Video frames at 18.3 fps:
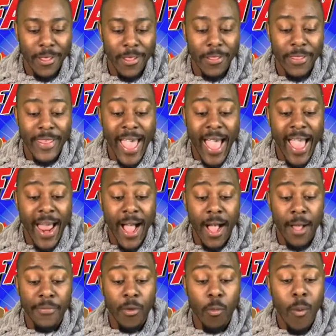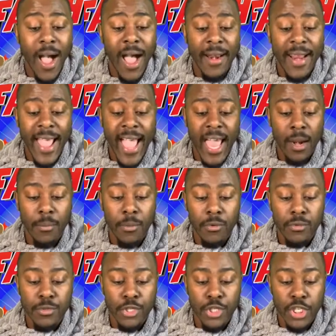That the wild
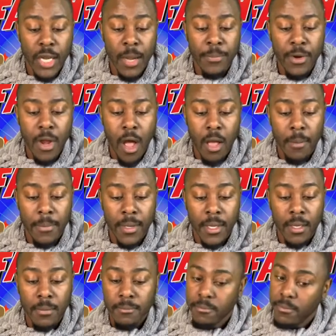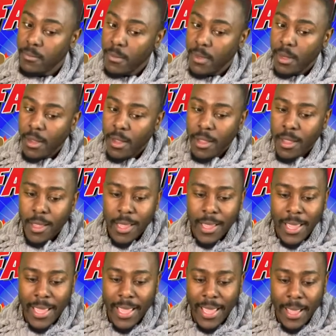animal jumped on me,
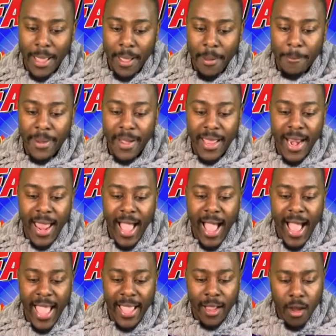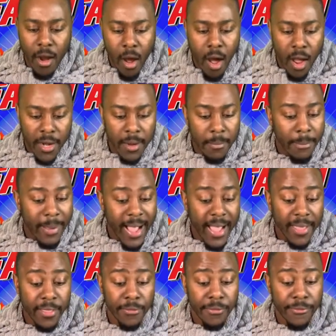but I caught it
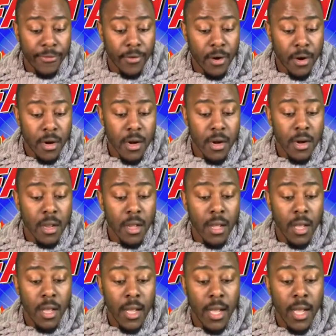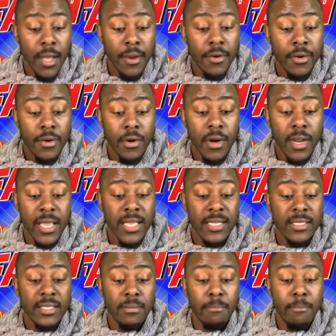by the fur under
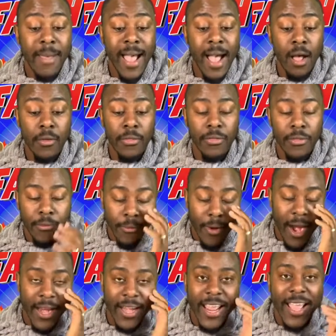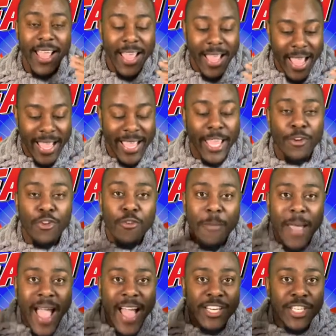its mouth, right? Can you
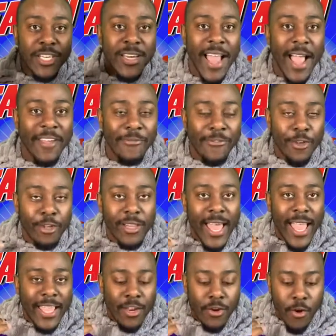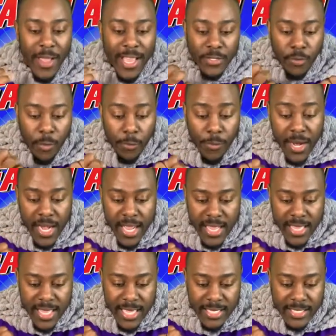imagine? I feel like, as we're
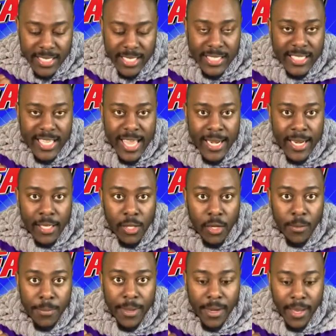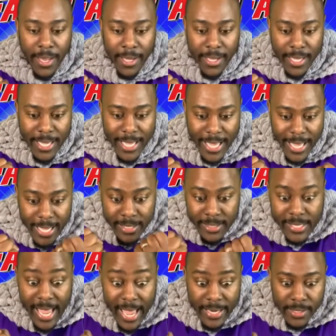reading this, it's getting a little bit like
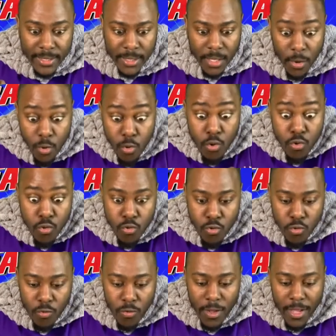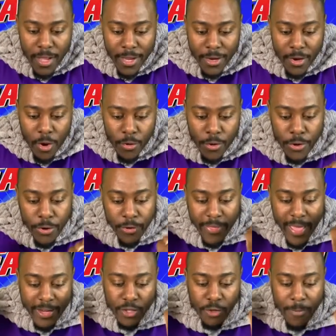intense. Ooh, you hear
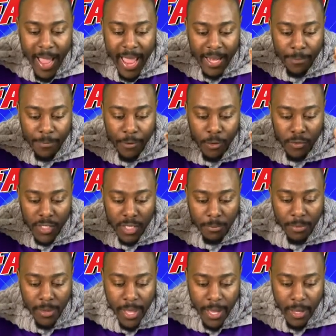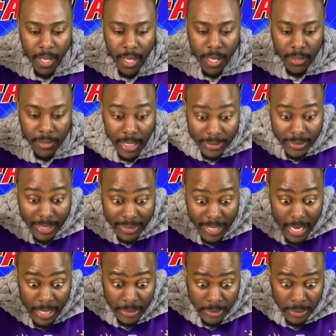that dramatic music playing,
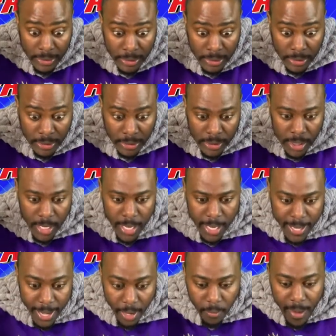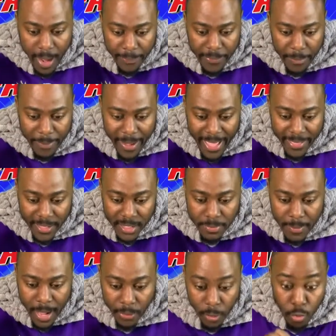da-da-dum, I grabbed it by its
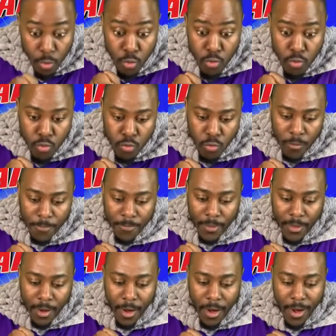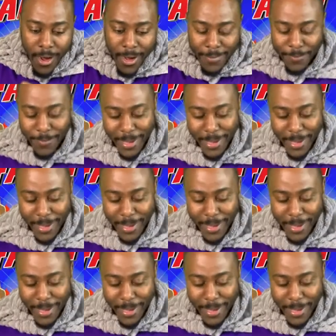mouth. Ooh, all right.